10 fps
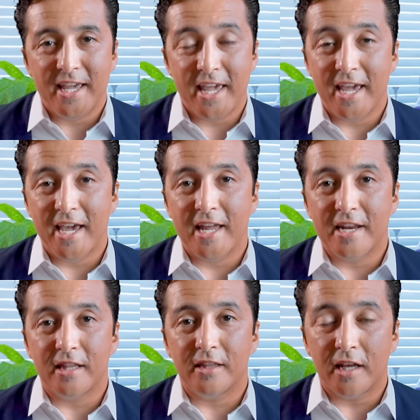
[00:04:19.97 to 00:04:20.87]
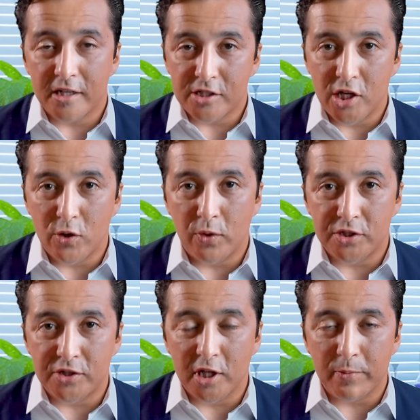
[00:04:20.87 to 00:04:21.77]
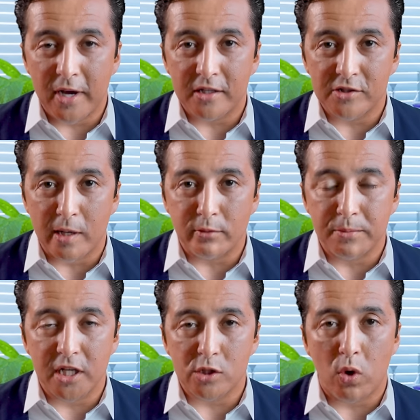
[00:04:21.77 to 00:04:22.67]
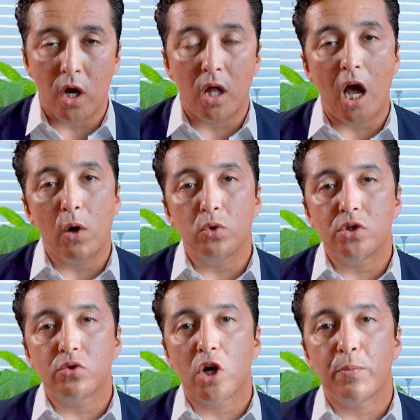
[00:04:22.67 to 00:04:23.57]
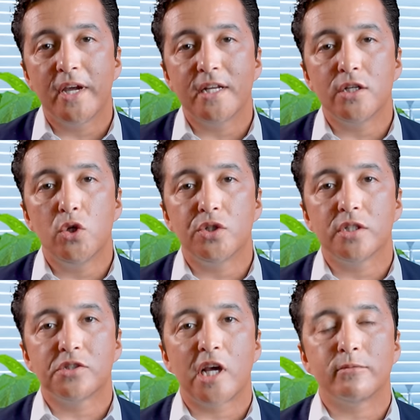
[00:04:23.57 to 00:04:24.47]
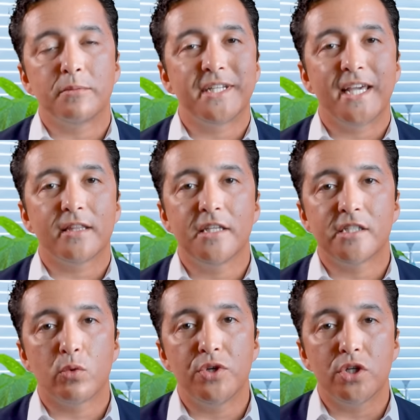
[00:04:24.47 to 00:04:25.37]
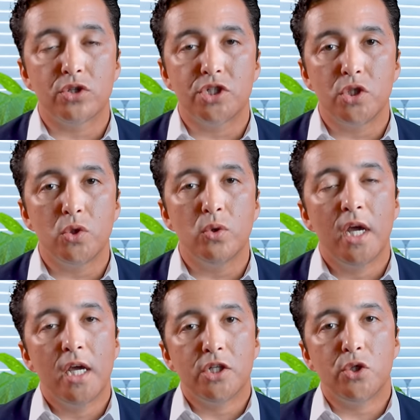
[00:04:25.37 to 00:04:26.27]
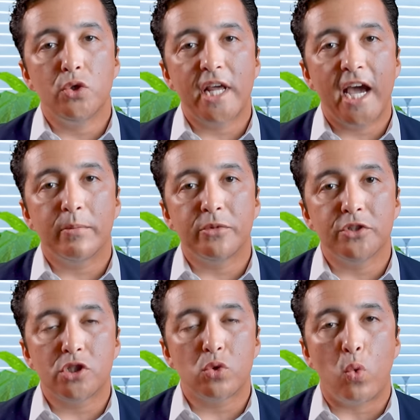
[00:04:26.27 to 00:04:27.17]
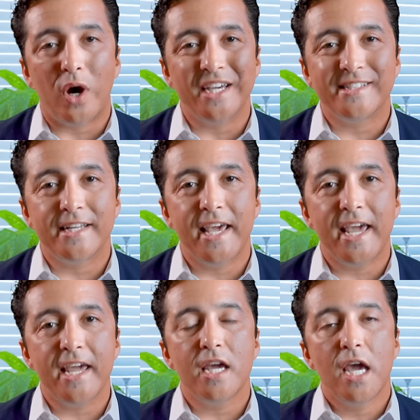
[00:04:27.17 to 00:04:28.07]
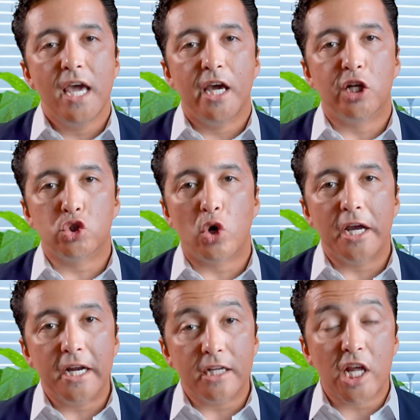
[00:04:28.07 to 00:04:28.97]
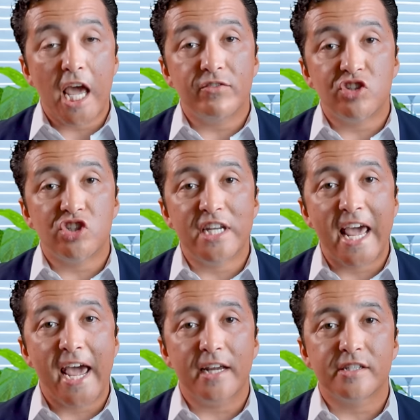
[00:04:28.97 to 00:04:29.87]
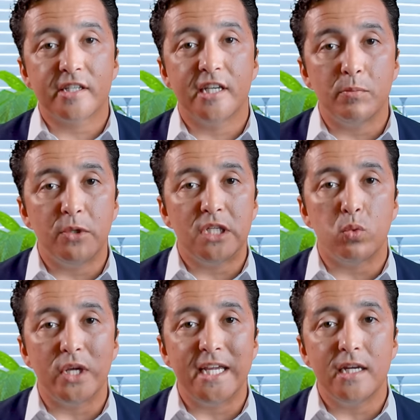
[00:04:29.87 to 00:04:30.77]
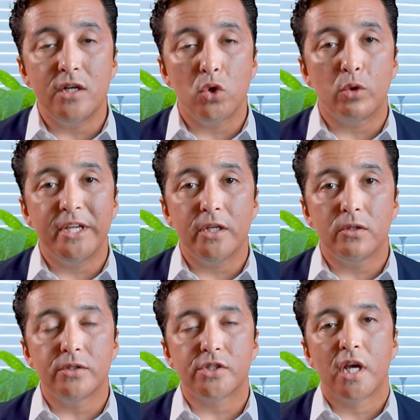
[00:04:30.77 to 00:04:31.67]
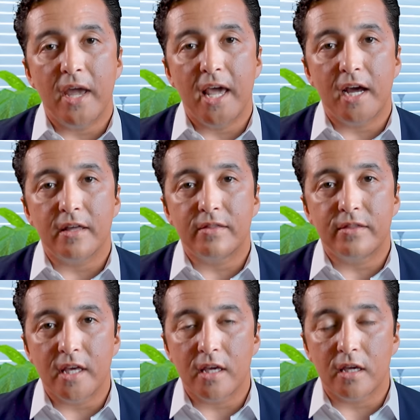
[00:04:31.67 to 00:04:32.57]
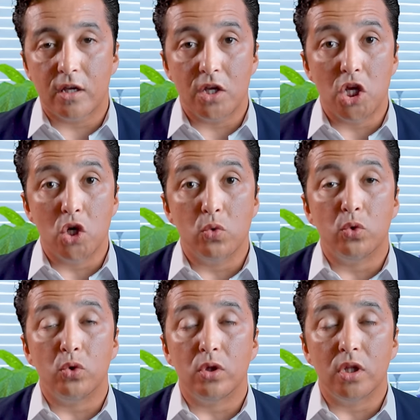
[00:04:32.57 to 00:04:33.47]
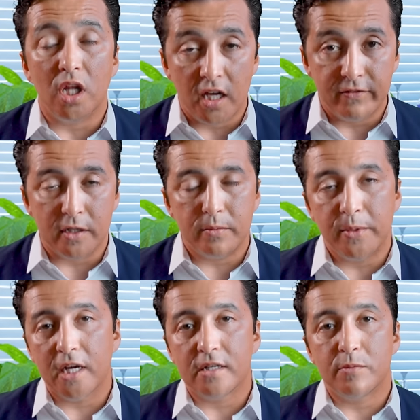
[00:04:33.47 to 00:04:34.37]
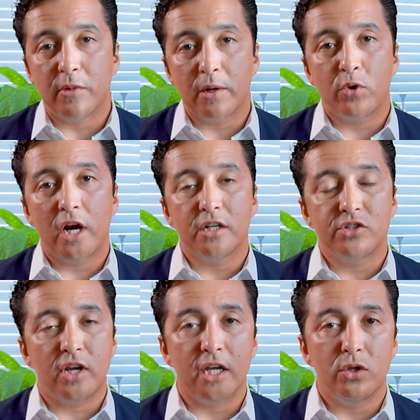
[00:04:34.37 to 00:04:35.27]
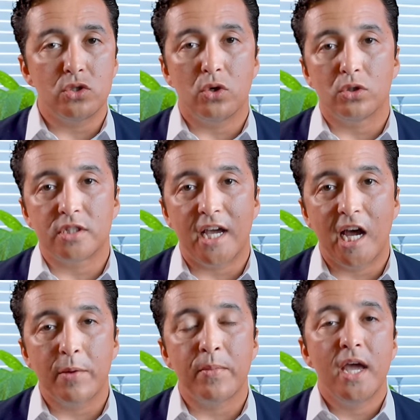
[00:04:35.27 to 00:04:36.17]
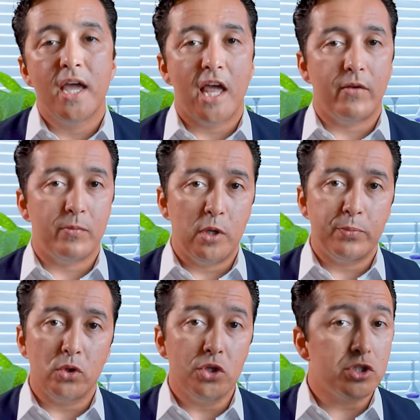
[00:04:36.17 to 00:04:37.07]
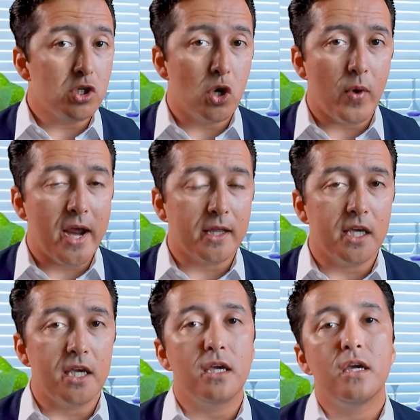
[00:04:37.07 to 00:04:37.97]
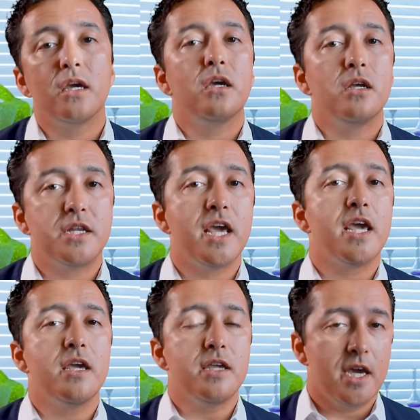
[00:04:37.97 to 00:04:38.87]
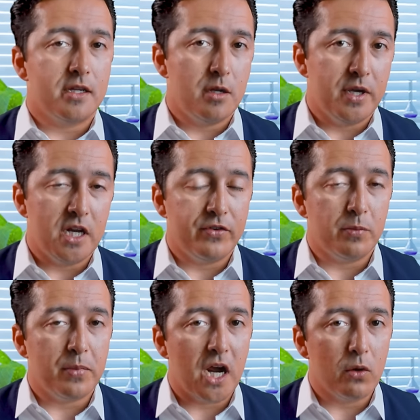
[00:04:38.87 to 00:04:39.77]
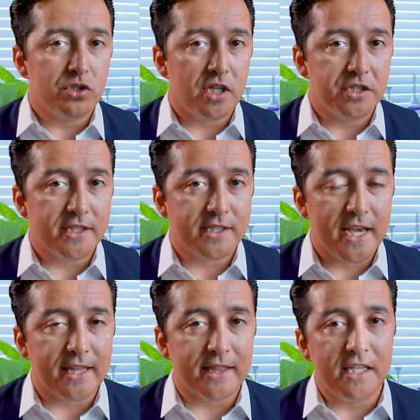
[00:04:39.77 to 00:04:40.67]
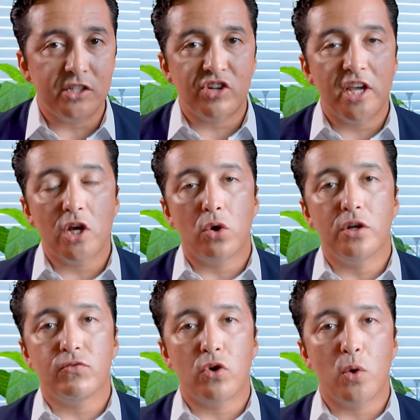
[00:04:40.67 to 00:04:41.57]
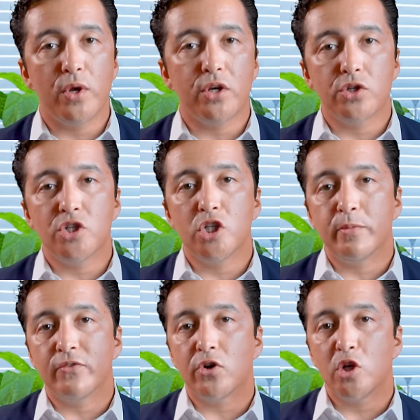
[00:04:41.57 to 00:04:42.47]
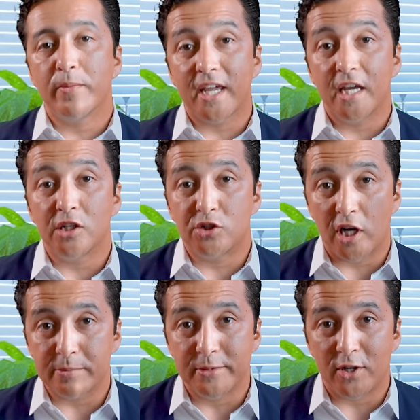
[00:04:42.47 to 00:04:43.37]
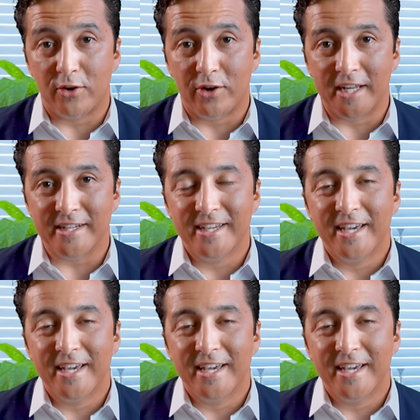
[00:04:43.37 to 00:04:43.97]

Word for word: And let us know what you think about the supplement as well. I would recommend using the supplement at least a week or two, two tablets twice a day, and try not to have snacks in between your meals. And I think you will love it, because in my practice, I use it all the time. And when people use it correctly, they get the benefit. But I would suggest at least staying on it for a week or two before you make any judgment on it.